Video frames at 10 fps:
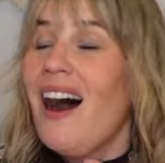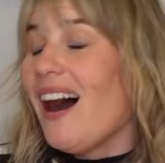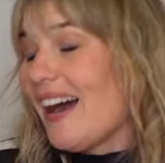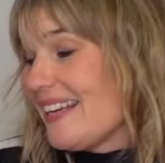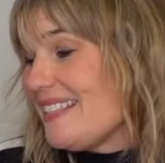
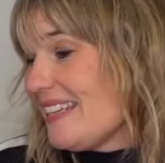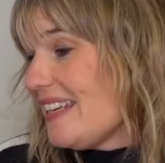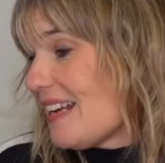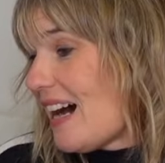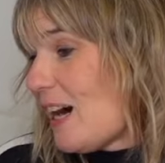I
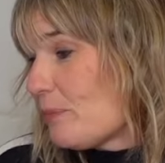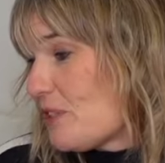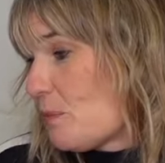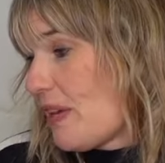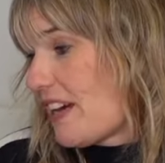did opt
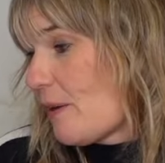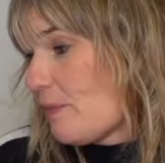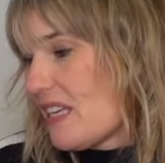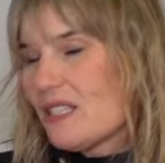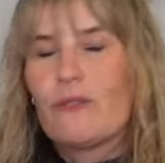to pick up
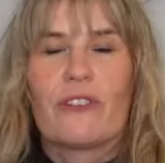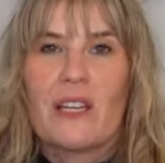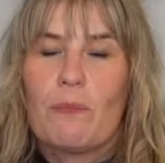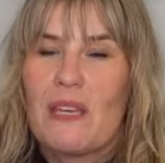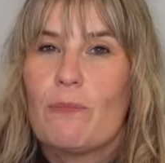these
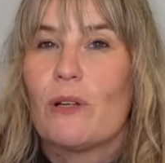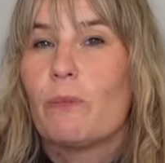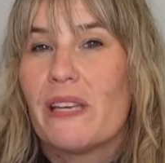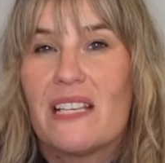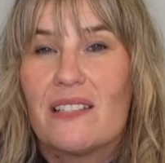free people
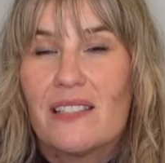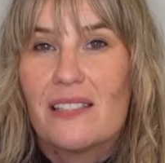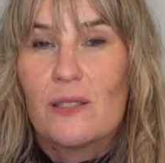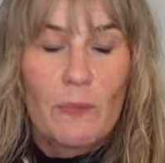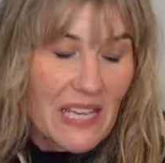
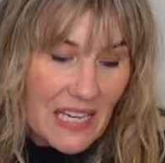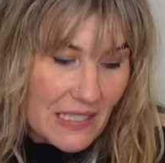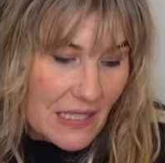pieces because